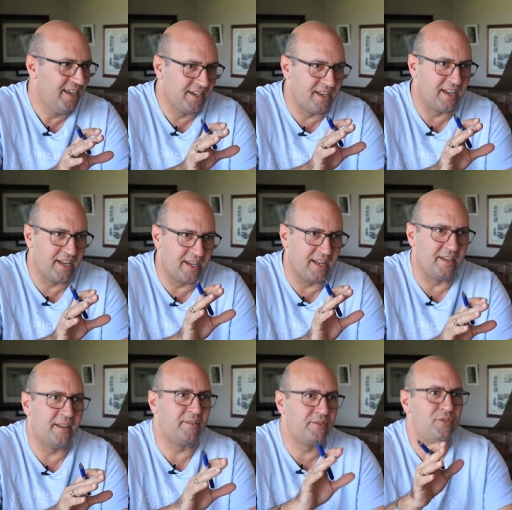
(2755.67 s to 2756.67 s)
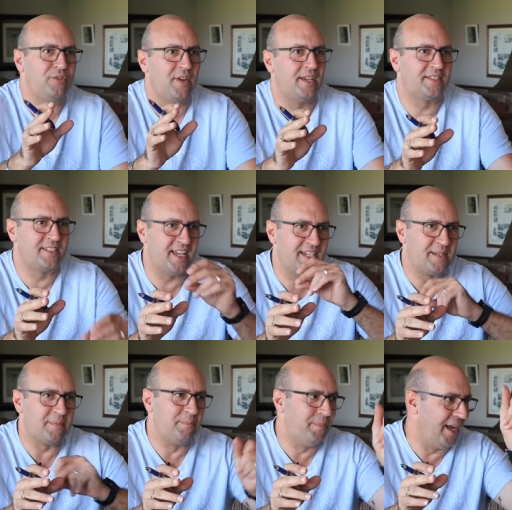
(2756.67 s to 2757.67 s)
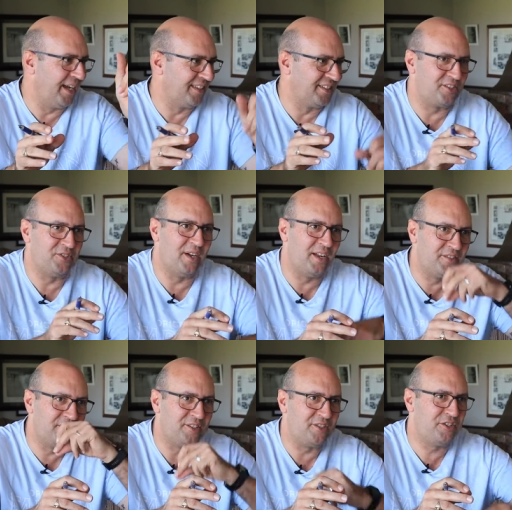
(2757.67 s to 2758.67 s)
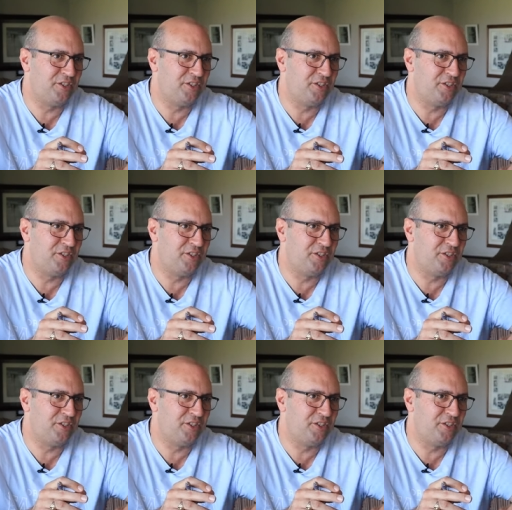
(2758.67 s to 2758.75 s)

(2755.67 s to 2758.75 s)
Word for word: You know, and, and, two races later, bang, the 200, yeah.